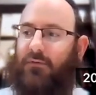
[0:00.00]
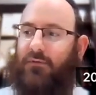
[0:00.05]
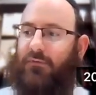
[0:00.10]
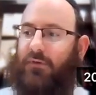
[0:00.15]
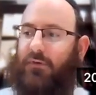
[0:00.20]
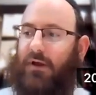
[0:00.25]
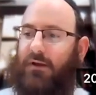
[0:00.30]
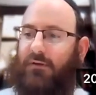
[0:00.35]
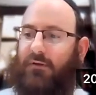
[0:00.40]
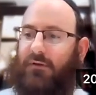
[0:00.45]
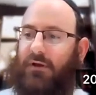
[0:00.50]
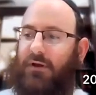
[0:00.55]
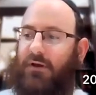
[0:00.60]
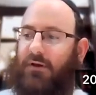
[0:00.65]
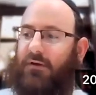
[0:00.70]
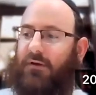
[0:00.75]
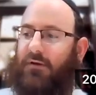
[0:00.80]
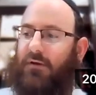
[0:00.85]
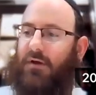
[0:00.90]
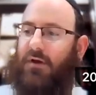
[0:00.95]
There's not
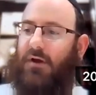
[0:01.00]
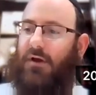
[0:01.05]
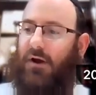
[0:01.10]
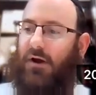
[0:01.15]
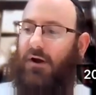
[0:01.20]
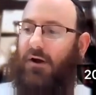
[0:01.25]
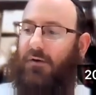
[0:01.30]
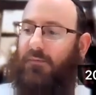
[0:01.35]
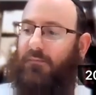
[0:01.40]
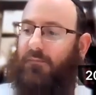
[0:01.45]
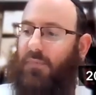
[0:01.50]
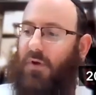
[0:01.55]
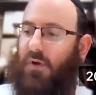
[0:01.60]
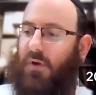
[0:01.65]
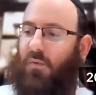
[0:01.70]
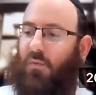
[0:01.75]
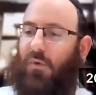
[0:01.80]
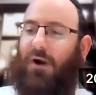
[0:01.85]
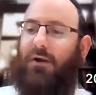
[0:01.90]
like um,